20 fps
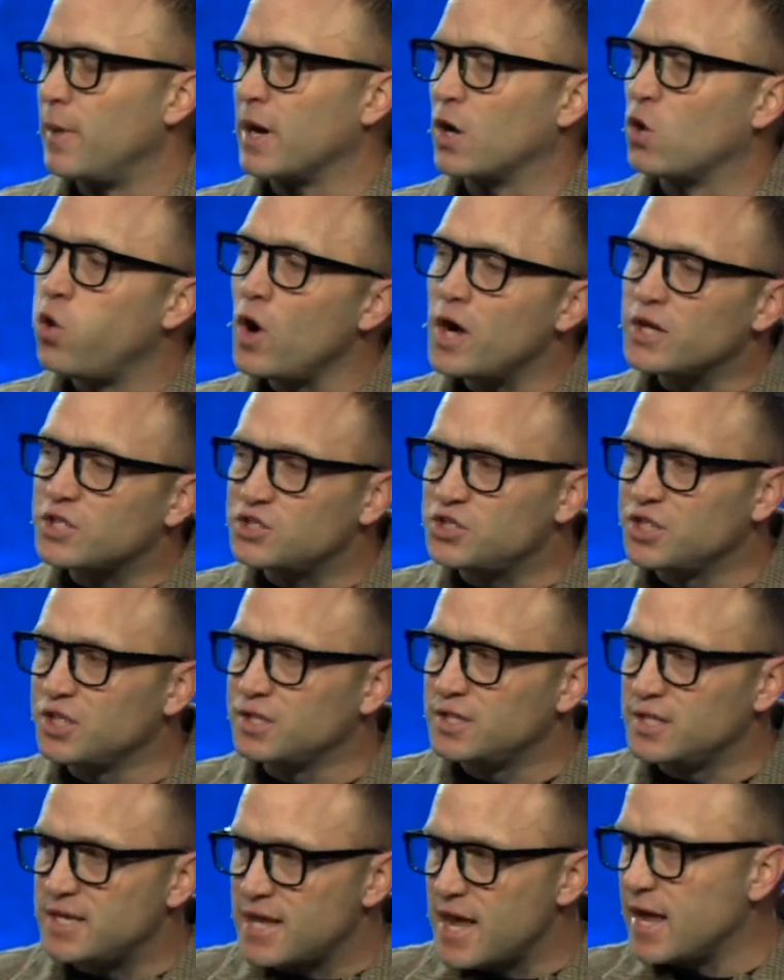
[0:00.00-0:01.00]
My
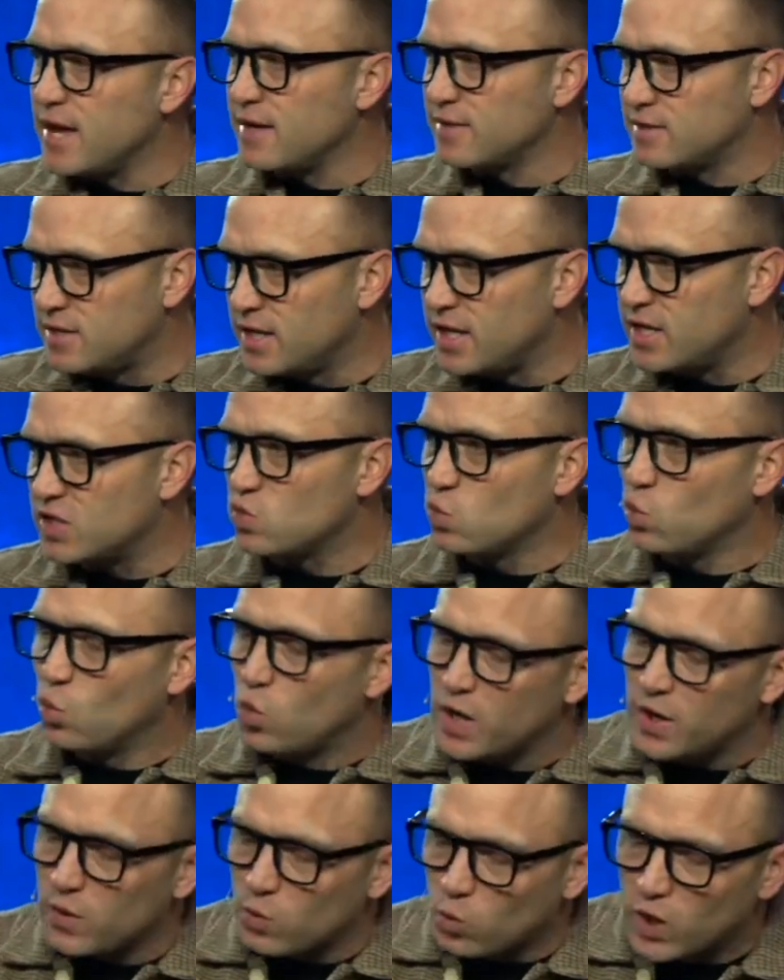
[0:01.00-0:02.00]
question today is this:
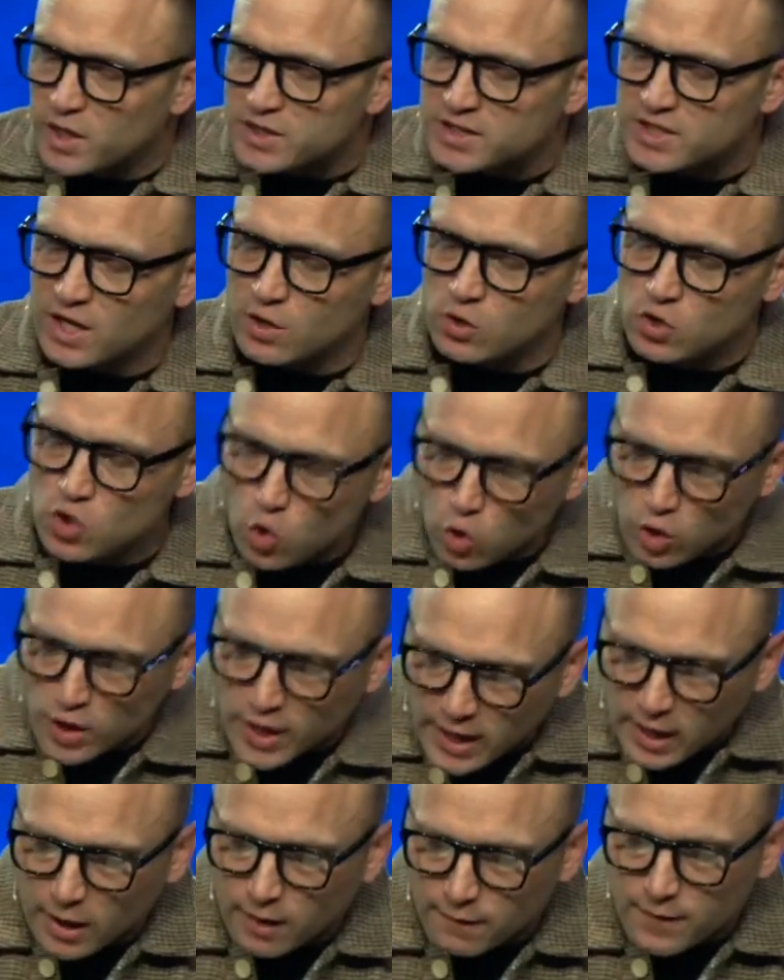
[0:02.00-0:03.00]
what's in
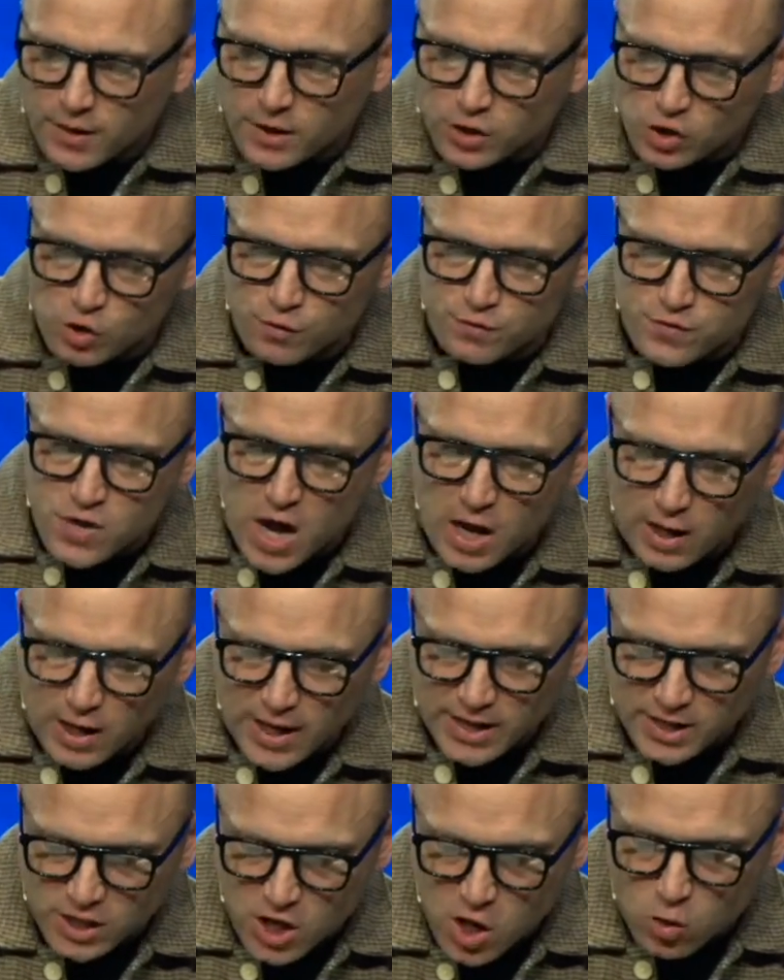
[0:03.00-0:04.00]
your hand that you've not
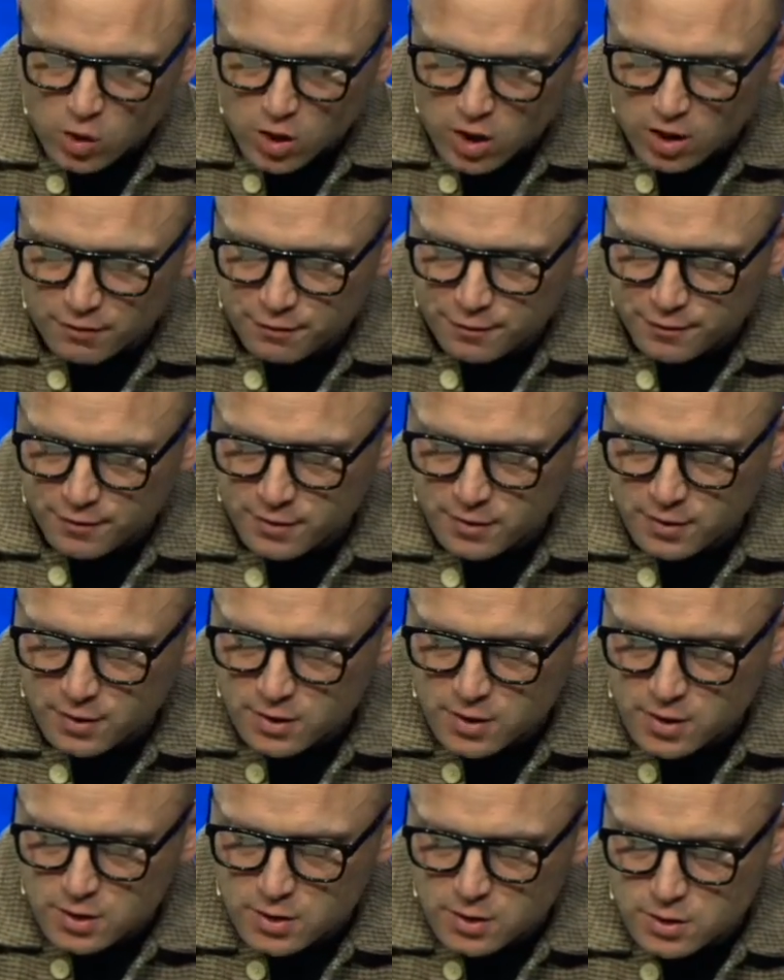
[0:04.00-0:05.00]
let go of,
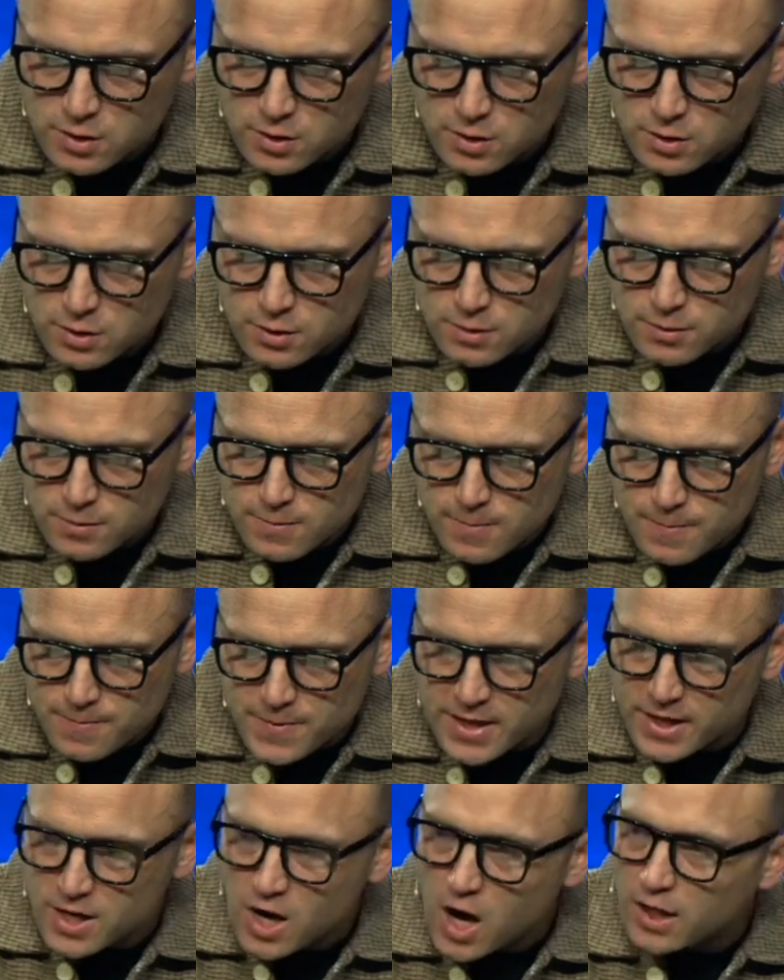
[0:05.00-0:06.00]

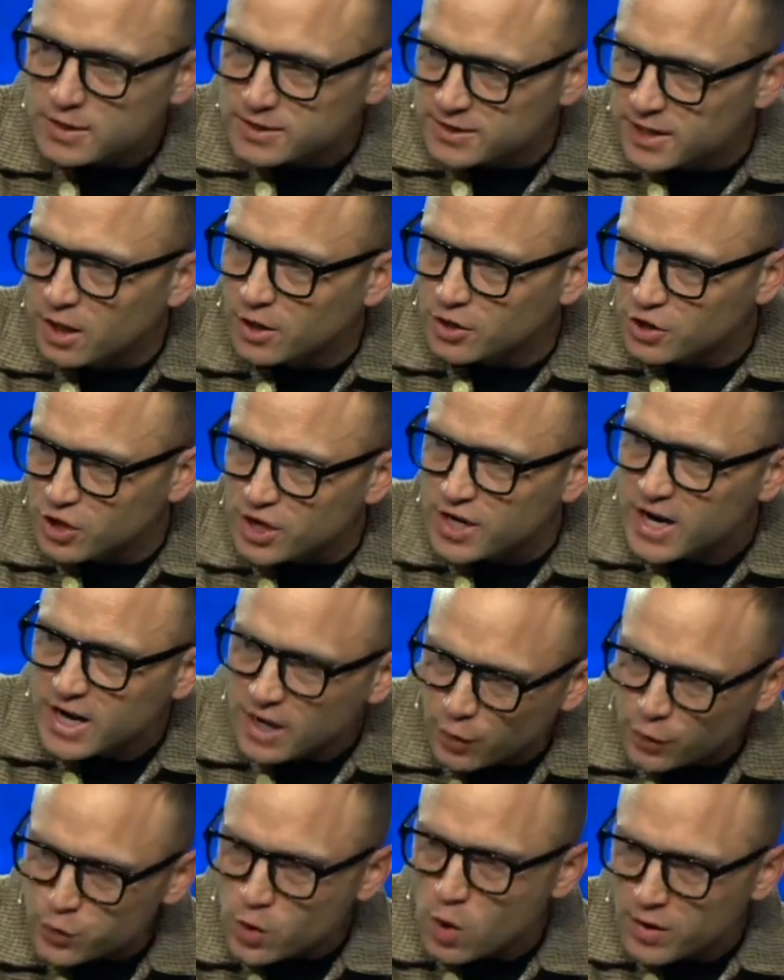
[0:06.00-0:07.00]
that God's telling you
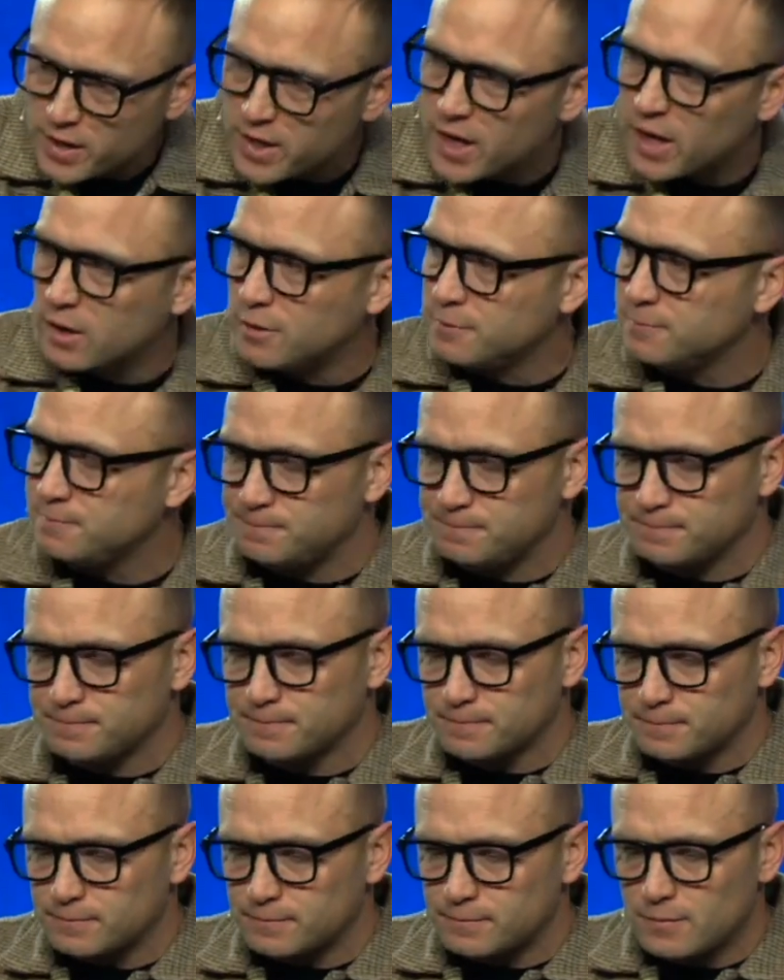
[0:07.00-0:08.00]
today to throw it down?
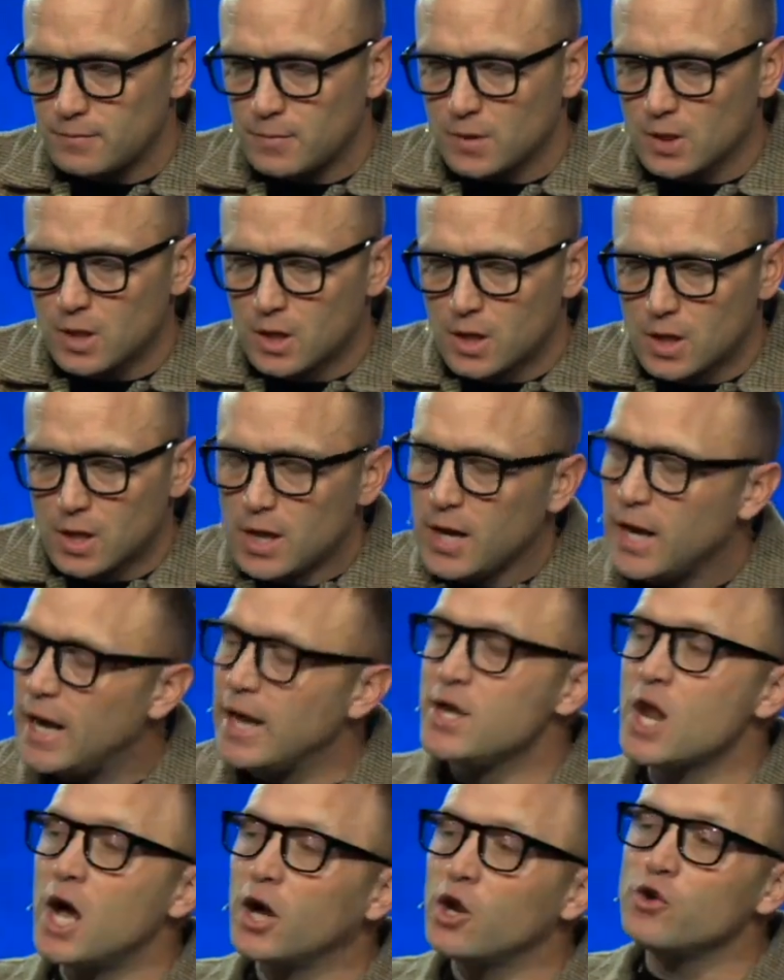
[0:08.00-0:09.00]

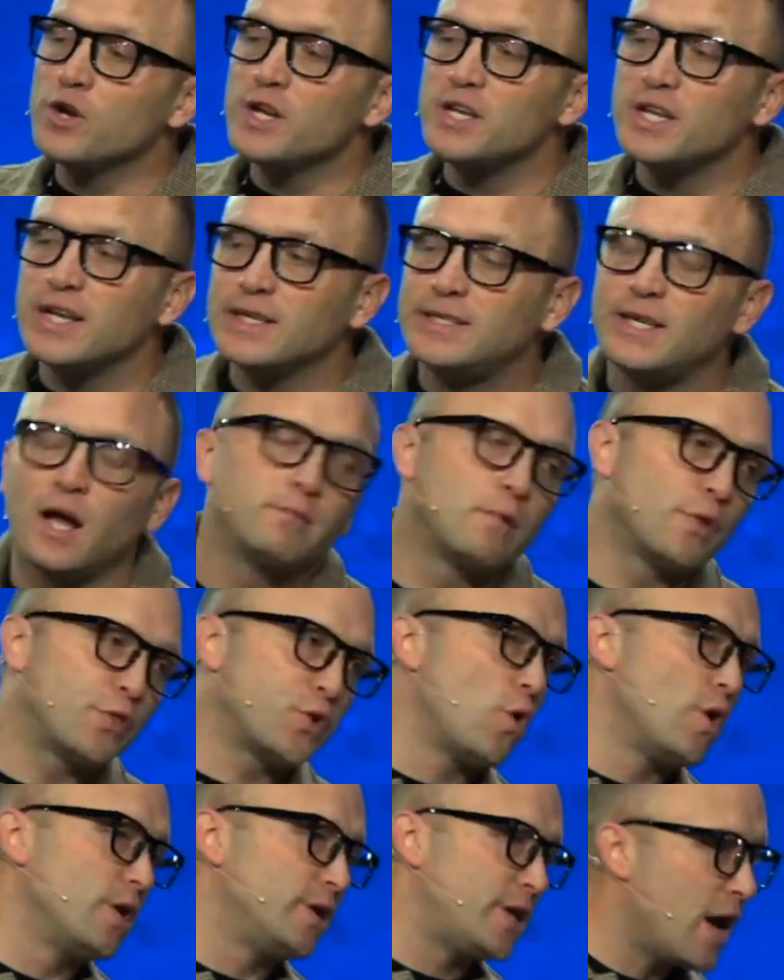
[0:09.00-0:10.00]
And not only did he tell him to
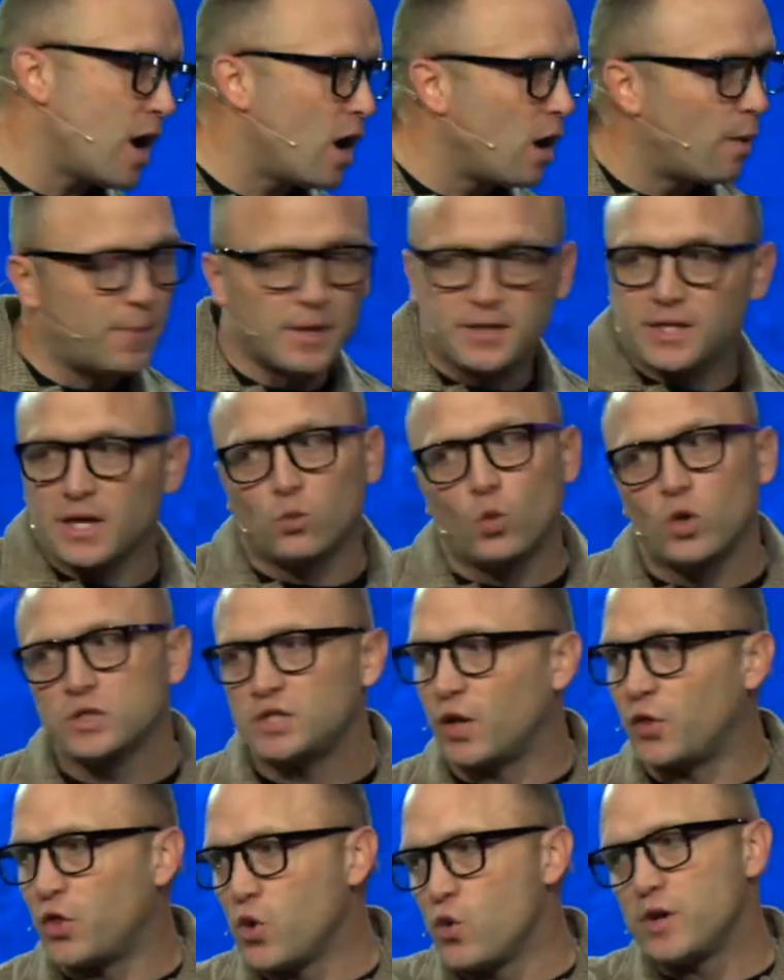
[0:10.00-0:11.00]
throw it down, but then
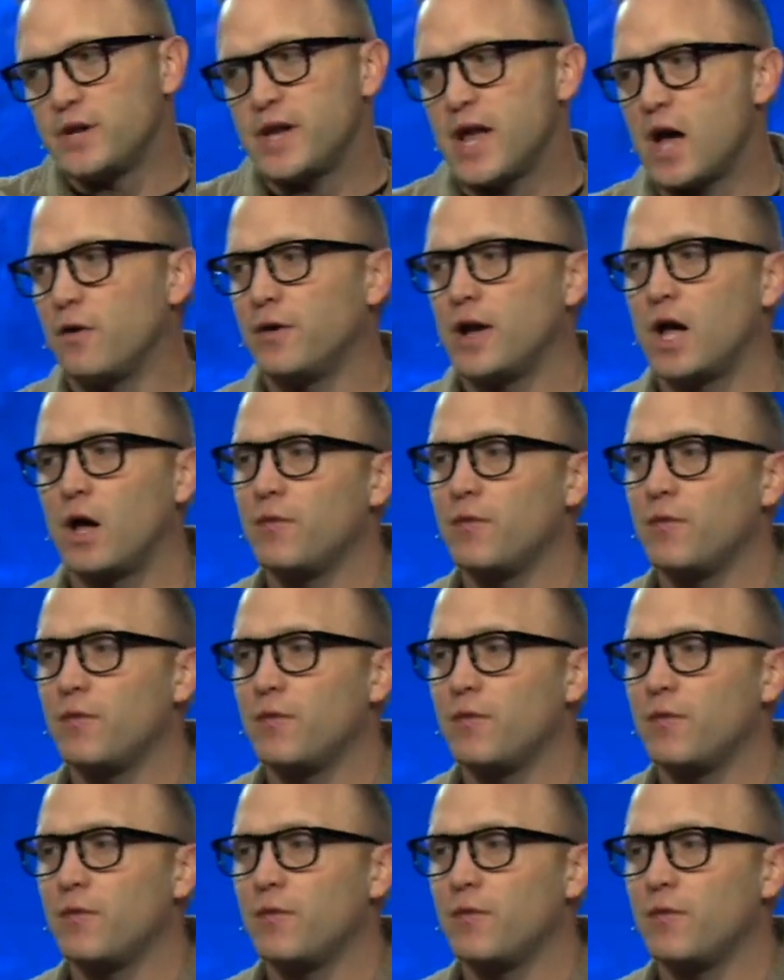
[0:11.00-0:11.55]
once he threw it down,